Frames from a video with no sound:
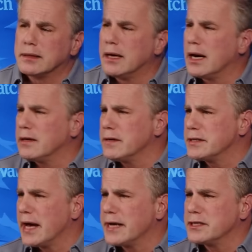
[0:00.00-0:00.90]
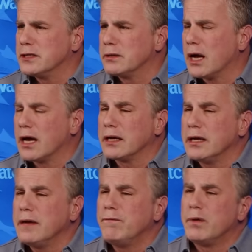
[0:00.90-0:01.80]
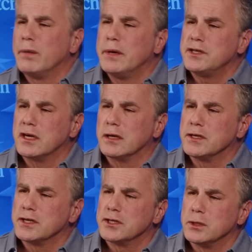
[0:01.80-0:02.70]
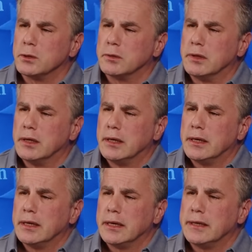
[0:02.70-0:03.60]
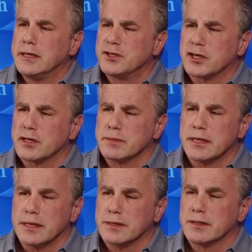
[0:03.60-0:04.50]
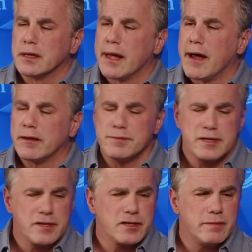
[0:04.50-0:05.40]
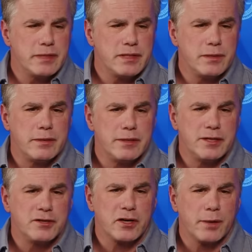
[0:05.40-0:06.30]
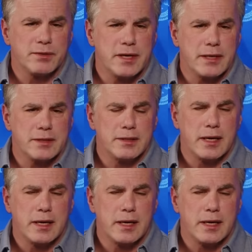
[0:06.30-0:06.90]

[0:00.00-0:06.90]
Congress has to kind of give permission to sue in these circumstances, allow themselves to be sued in these circumstances.